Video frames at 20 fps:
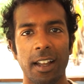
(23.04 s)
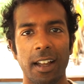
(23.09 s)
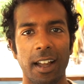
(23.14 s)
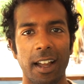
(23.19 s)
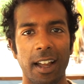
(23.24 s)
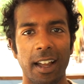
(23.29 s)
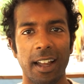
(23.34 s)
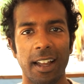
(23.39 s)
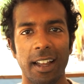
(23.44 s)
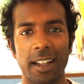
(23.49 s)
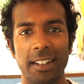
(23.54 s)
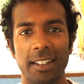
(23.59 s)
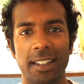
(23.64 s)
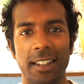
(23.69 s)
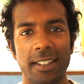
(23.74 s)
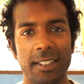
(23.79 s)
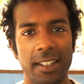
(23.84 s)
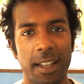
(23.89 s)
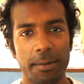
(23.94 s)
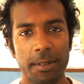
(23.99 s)
And
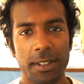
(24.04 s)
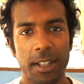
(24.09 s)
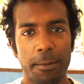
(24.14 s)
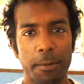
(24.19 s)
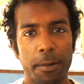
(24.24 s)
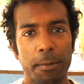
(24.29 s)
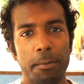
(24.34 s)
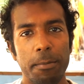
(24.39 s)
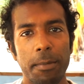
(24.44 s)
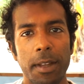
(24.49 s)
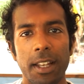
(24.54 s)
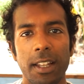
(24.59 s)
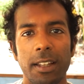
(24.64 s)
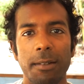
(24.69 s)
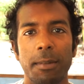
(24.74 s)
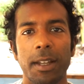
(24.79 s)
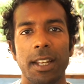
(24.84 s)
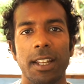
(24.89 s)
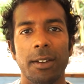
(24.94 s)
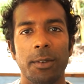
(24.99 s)
this comes up in
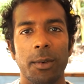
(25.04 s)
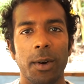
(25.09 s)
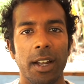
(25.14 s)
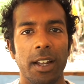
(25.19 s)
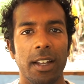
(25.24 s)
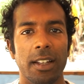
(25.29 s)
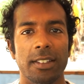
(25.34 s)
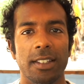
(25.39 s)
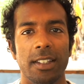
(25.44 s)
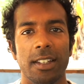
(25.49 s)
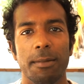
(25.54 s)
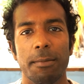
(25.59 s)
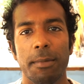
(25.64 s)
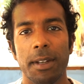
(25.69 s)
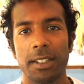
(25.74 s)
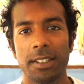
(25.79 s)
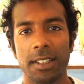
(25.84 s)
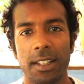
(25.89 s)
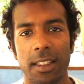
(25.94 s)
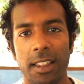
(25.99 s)
many ways, and the
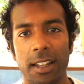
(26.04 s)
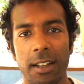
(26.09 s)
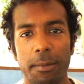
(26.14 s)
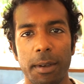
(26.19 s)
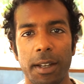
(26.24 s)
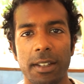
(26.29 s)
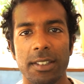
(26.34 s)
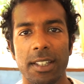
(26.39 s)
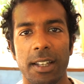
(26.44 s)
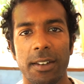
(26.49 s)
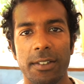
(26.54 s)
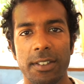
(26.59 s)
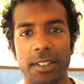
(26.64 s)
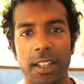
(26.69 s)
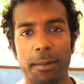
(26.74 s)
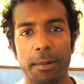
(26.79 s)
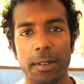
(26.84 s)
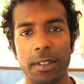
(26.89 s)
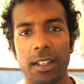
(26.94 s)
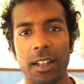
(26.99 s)
amazing thing about
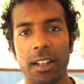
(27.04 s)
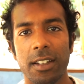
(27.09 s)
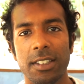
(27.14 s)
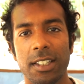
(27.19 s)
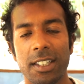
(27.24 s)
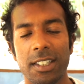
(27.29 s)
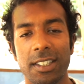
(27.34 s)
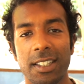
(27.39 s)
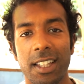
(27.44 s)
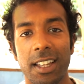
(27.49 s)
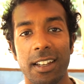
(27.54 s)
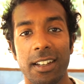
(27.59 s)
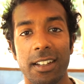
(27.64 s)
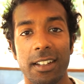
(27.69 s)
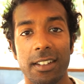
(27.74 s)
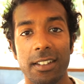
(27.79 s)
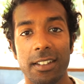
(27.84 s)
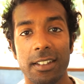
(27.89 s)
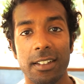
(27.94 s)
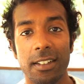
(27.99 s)
self-sabotage is that
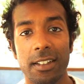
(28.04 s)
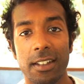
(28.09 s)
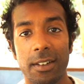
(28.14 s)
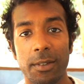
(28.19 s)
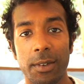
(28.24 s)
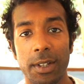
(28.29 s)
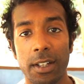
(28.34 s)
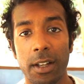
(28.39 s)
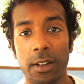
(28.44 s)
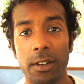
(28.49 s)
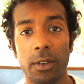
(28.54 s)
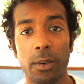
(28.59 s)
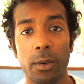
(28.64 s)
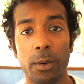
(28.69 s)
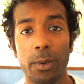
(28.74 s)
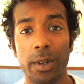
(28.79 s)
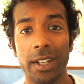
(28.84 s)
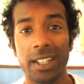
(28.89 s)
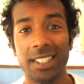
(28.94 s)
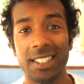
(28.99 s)
we don't
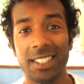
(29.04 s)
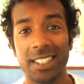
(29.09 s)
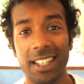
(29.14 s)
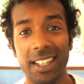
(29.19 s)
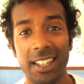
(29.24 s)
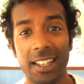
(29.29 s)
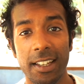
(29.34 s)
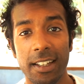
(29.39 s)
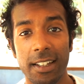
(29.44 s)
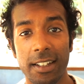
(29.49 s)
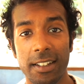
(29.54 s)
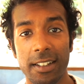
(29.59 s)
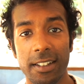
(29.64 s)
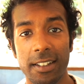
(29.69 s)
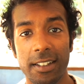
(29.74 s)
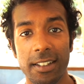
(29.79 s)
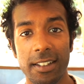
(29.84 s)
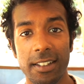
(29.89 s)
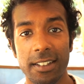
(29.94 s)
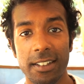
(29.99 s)
always see
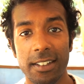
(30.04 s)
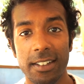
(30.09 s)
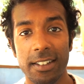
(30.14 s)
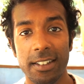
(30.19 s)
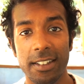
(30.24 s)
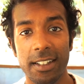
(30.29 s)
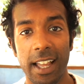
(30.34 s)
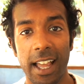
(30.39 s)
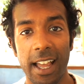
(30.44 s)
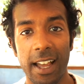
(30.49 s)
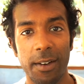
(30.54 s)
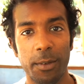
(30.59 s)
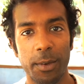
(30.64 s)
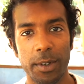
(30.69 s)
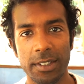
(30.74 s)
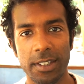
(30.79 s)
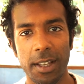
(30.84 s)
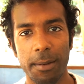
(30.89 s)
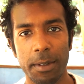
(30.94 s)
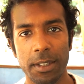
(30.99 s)
how we're
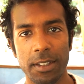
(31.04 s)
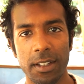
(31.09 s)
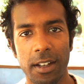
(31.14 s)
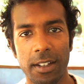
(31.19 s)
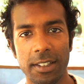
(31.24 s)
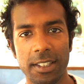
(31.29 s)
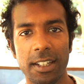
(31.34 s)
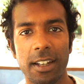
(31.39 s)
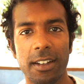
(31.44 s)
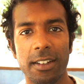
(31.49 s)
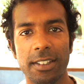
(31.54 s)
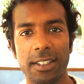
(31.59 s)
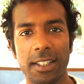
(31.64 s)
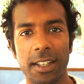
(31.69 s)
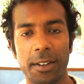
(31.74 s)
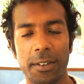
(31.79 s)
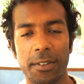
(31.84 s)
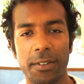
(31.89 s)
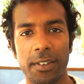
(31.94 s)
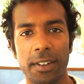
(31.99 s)
sabotaging
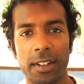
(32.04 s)
ourselves,